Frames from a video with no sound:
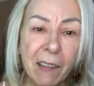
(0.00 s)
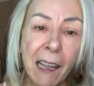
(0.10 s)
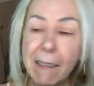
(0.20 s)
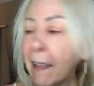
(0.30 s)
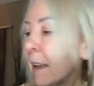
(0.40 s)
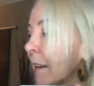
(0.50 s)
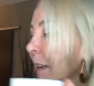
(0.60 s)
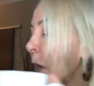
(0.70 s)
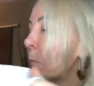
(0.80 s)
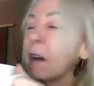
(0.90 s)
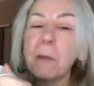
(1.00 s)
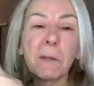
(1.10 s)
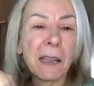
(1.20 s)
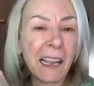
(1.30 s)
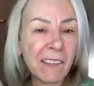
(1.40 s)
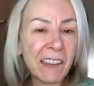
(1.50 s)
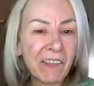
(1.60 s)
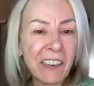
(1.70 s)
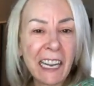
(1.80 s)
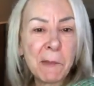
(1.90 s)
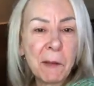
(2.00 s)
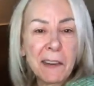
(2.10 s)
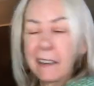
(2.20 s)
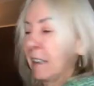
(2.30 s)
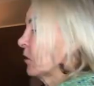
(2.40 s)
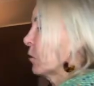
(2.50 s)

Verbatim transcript: And then I'll probably have, forget about it and we'll